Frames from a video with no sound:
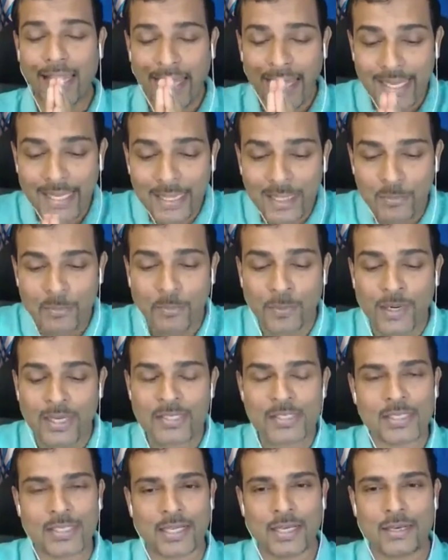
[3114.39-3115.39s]
in the
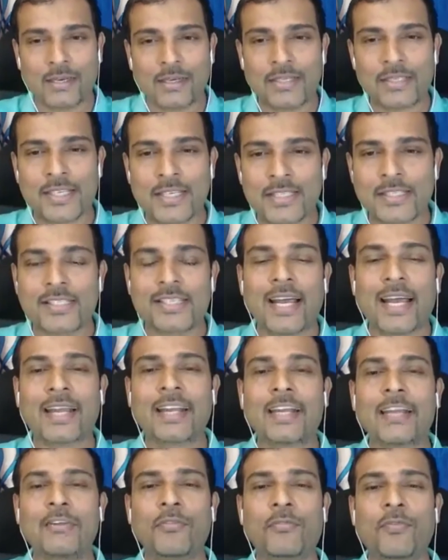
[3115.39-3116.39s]
present is
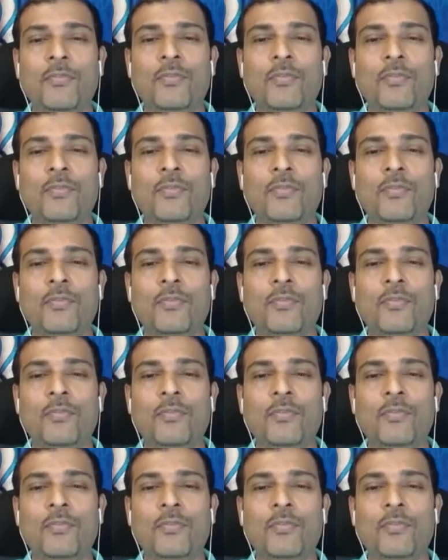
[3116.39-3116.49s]
exactly